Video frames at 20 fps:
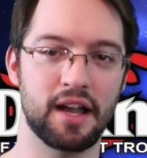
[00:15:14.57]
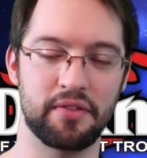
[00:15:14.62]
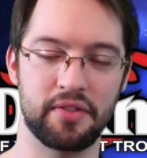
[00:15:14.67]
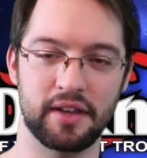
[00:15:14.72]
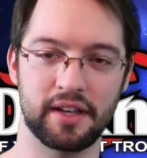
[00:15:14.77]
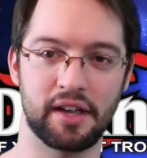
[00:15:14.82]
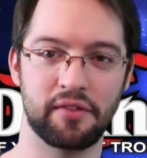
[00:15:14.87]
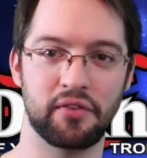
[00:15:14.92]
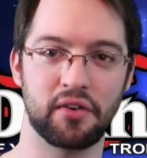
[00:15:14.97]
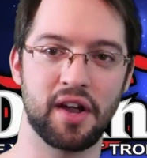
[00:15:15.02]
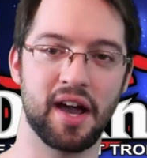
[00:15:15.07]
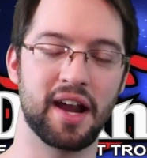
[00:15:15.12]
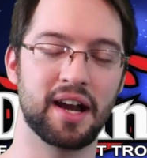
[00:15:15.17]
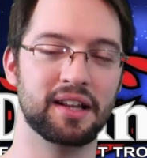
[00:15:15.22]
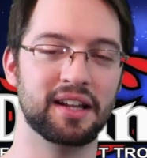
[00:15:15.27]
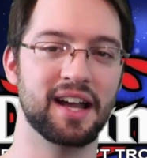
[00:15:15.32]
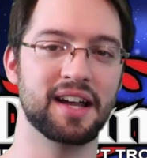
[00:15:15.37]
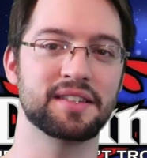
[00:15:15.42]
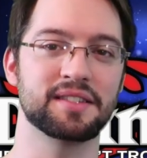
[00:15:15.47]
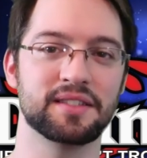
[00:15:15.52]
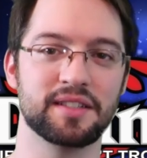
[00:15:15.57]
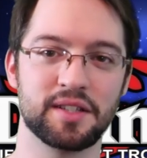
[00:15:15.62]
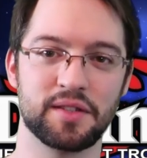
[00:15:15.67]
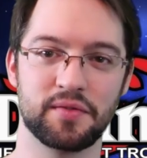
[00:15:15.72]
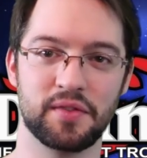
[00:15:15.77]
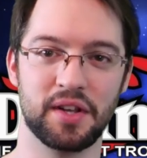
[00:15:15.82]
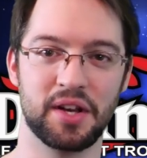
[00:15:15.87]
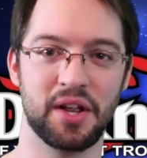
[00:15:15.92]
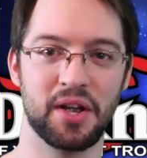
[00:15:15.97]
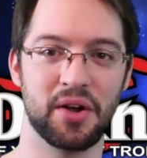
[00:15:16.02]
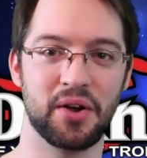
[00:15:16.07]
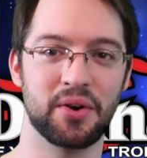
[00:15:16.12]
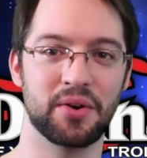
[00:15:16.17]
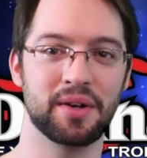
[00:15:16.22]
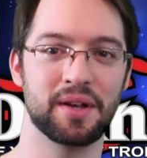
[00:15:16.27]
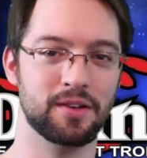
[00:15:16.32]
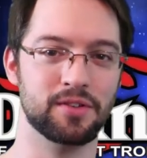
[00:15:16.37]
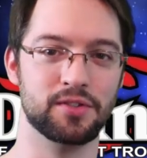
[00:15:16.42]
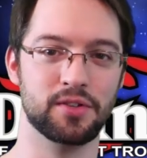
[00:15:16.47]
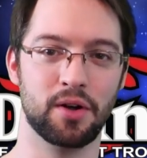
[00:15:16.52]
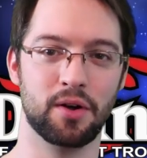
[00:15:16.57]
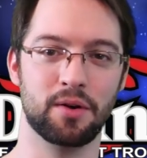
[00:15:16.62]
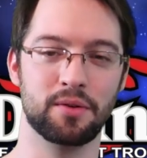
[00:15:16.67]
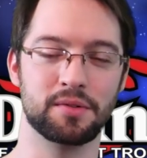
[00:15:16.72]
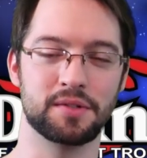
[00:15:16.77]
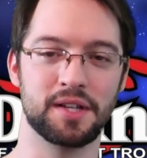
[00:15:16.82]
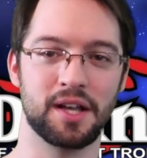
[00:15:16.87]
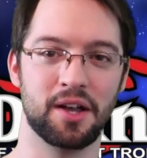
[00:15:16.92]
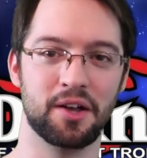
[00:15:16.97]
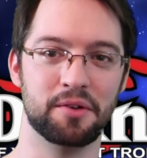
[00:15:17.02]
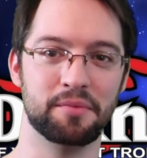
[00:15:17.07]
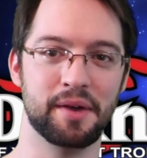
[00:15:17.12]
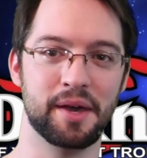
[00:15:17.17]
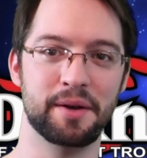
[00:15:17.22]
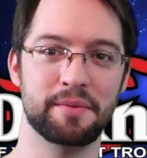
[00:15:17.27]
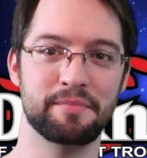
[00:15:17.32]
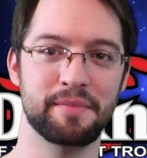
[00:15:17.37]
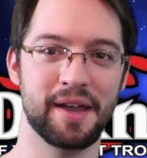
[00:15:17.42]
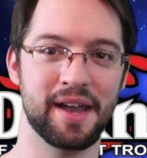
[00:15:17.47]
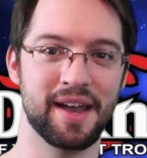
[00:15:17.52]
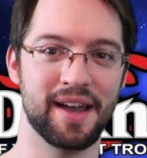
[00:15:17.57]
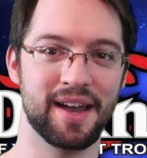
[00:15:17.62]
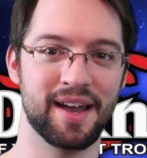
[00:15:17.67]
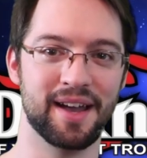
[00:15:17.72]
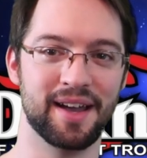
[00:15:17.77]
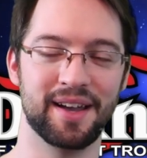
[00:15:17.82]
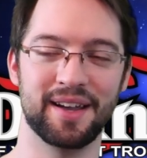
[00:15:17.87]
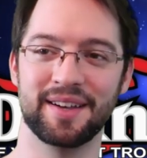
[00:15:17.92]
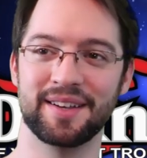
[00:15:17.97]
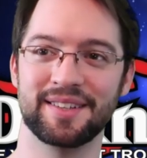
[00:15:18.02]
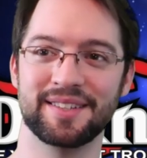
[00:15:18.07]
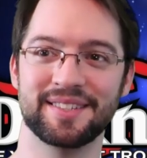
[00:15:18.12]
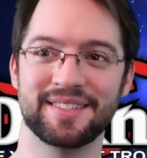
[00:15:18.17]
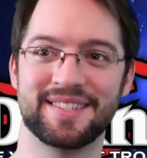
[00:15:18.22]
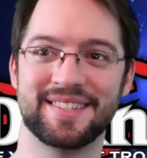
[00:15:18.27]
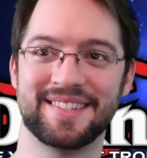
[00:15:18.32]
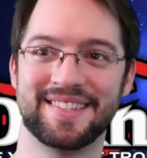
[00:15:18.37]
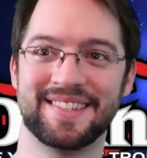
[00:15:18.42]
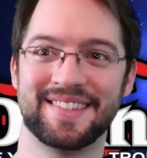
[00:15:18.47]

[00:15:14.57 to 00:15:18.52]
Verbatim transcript: I think I forgot it last list video. Don't tell MetaMat.